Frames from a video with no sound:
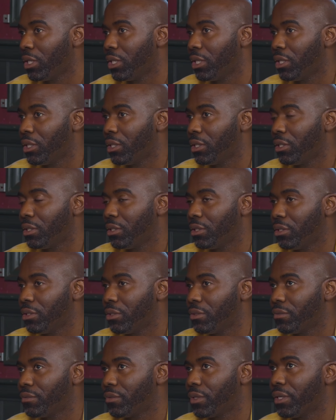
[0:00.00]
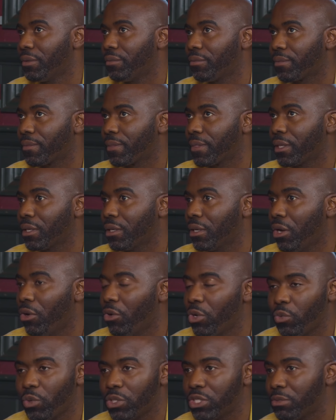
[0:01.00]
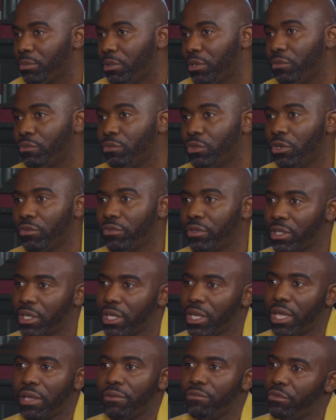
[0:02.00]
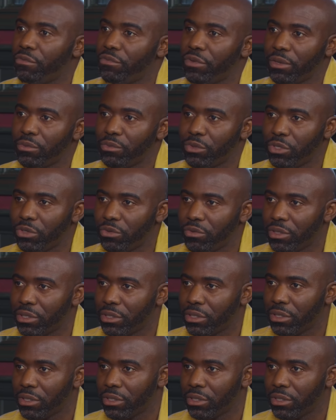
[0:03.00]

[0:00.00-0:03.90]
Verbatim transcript: Yeah, Owen wants to be involved in everything we're doing.